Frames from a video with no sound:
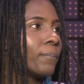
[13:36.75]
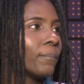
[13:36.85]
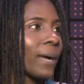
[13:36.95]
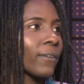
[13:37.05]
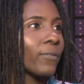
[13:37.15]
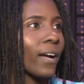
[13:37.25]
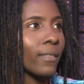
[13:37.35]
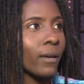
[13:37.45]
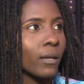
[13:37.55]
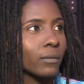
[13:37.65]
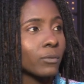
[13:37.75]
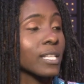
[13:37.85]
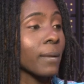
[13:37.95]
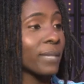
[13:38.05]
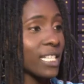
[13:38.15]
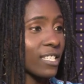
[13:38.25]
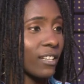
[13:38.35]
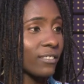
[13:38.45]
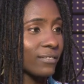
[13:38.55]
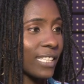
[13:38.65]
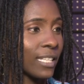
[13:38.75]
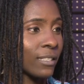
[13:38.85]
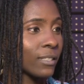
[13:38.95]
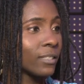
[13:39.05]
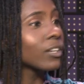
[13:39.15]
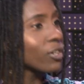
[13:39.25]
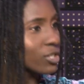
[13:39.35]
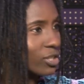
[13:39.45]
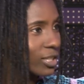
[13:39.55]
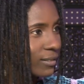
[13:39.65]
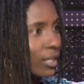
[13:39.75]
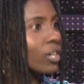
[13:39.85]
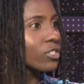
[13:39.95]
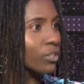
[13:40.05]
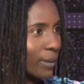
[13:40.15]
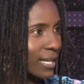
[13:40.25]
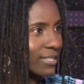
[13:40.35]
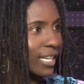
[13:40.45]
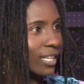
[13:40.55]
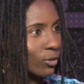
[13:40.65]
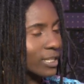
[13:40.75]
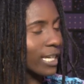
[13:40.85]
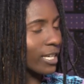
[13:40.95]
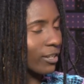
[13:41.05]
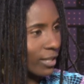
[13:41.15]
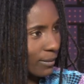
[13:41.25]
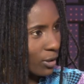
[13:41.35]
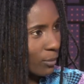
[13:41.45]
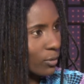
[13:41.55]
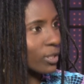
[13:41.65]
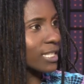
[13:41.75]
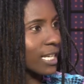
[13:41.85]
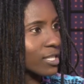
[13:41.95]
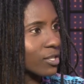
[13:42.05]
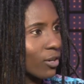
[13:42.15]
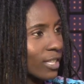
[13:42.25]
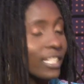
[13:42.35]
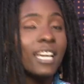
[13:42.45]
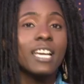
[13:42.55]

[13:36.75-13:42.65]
My father was a minister in the country pastor, you know, take care of them community and so on.